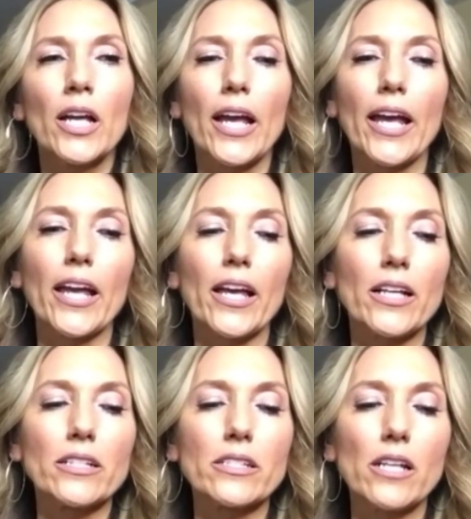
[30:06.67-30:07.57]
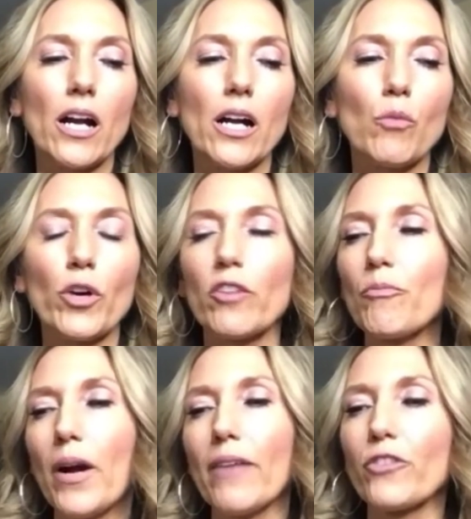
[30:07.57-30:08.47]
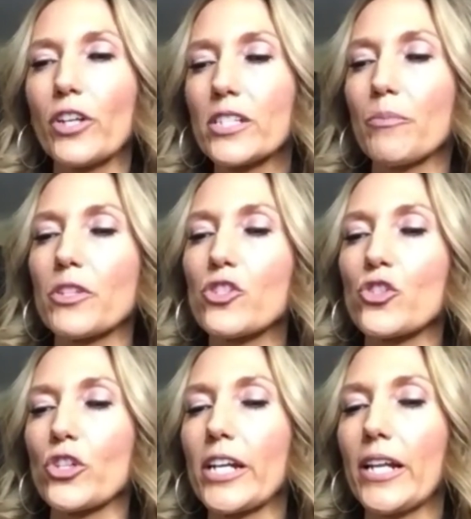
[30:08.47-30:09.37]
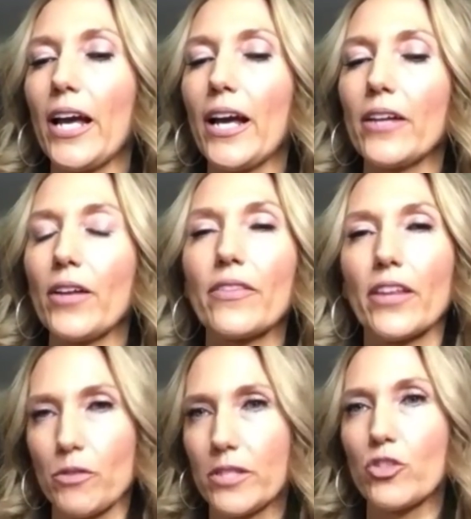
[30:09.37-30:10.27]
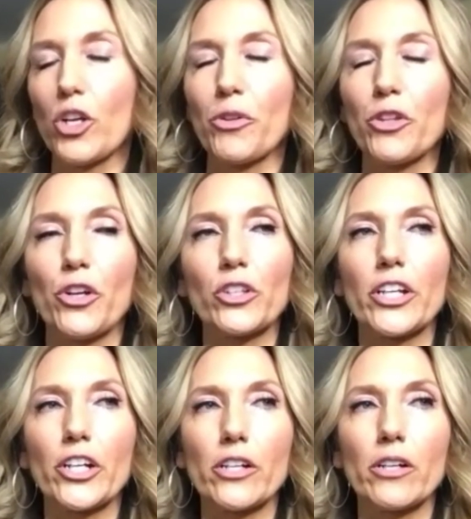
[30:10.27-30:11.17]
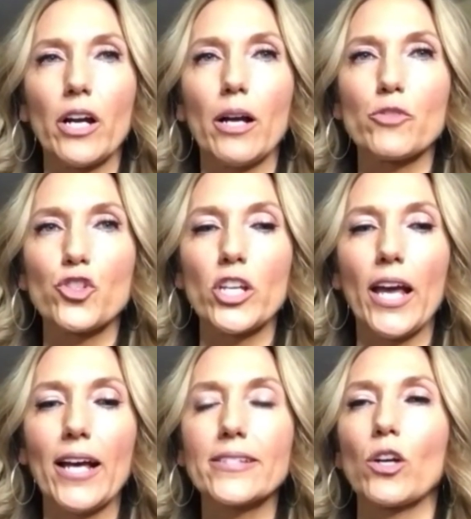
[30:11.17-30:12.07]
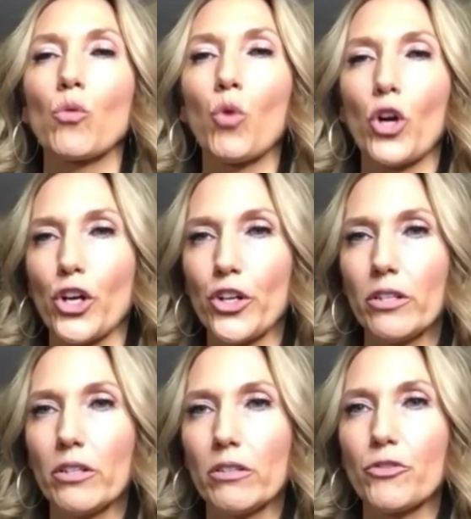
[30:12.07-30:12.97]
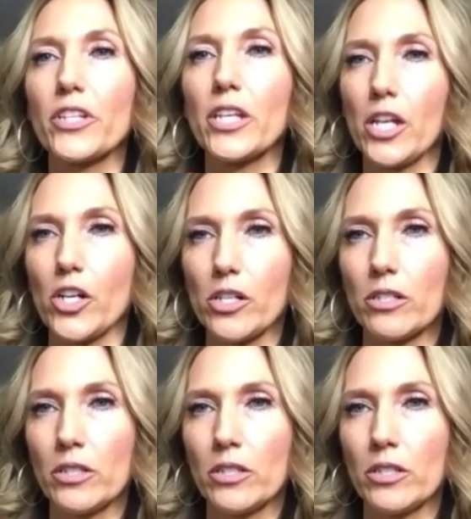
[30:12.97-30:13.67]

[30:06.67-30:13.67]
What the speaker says: And one of my friends up the street had, I think I was sharing with you earlier, she has a word for the year.